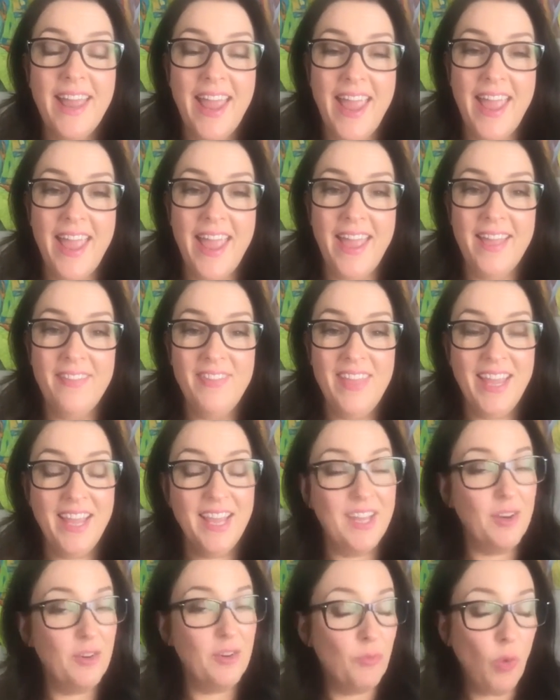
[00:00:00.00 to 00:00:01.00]
and they
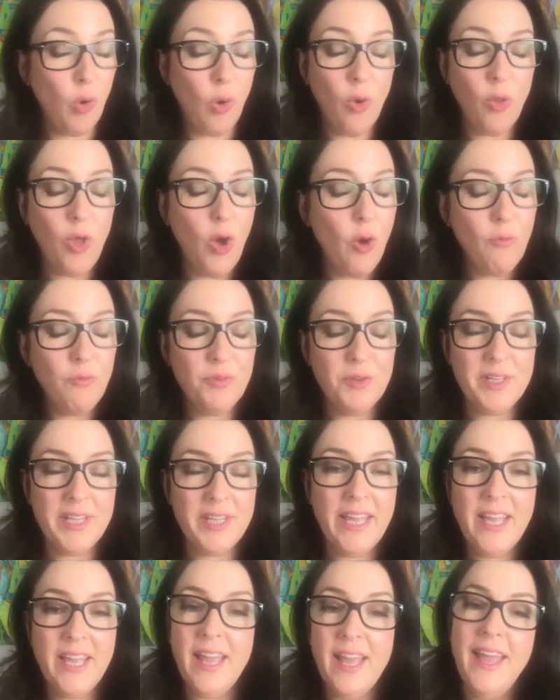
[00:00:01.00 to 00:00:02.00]
can enroll,
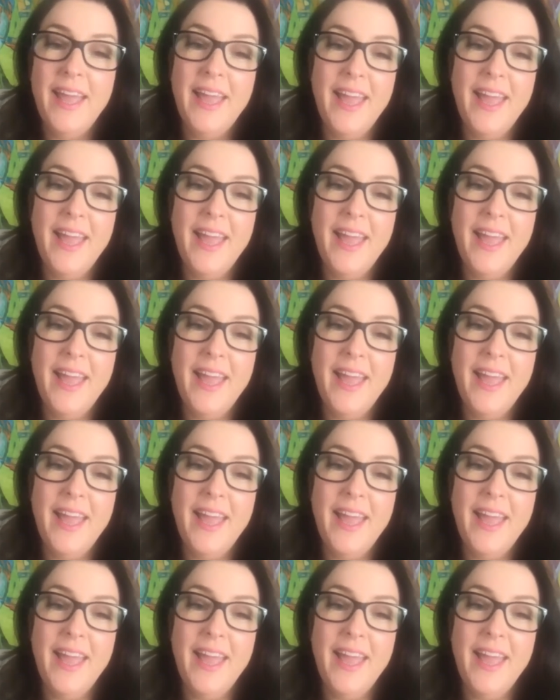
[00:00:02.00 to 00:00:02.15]
hopefully.